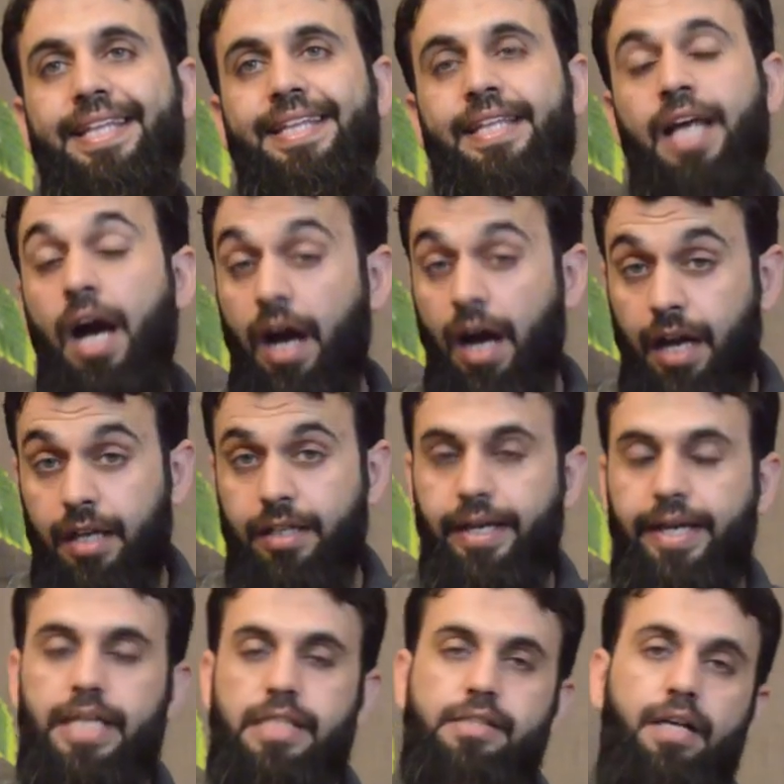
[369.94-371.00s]
The haq
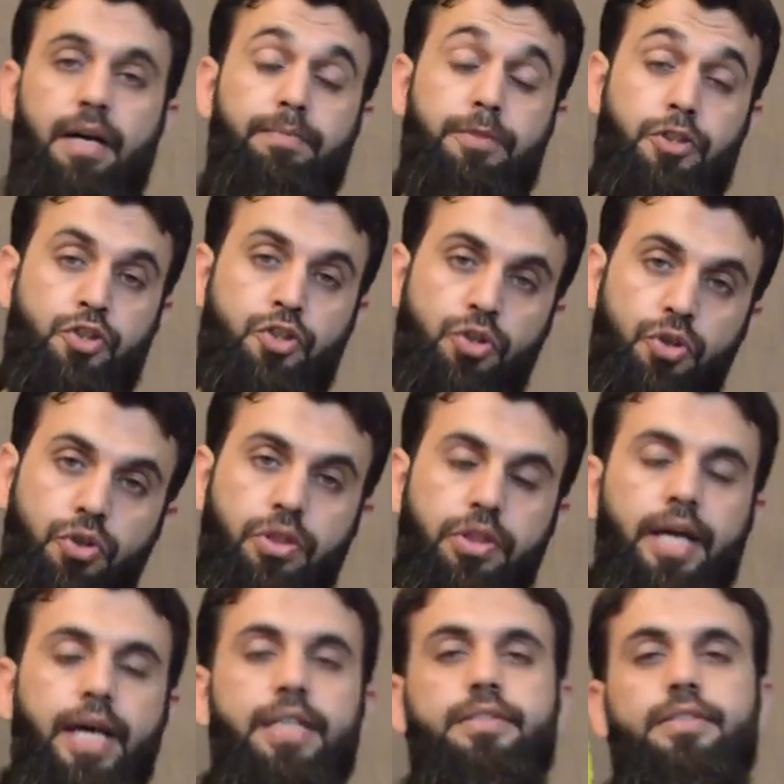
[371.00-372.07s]
has come, the truth
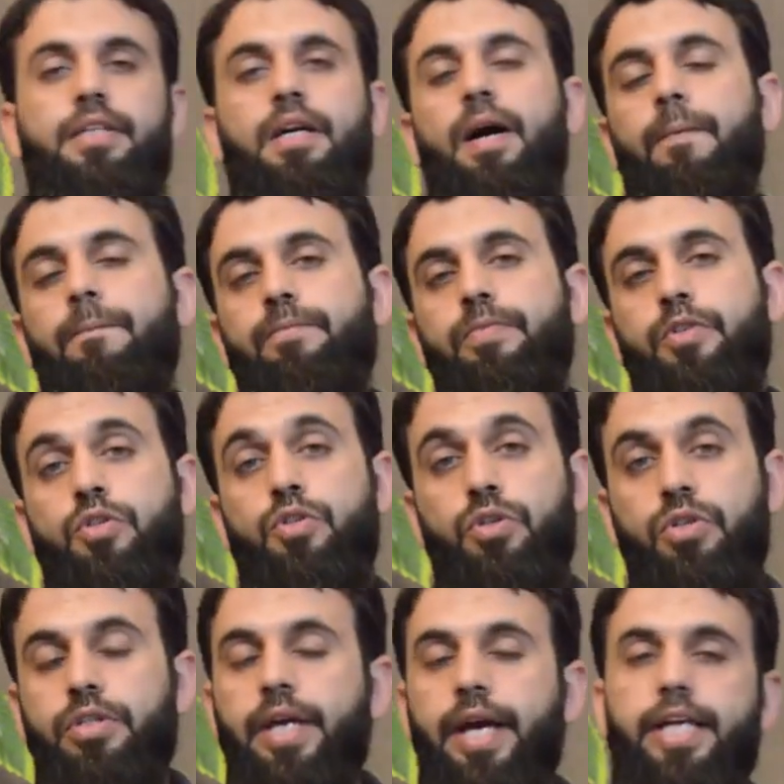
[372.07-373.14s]
has come,
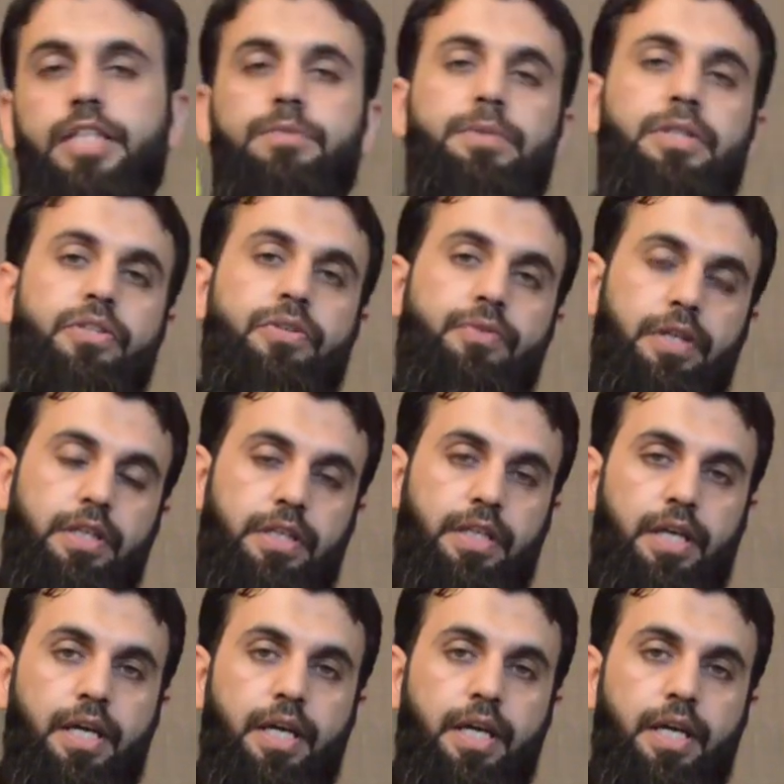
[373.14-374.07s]
truth has been revealed.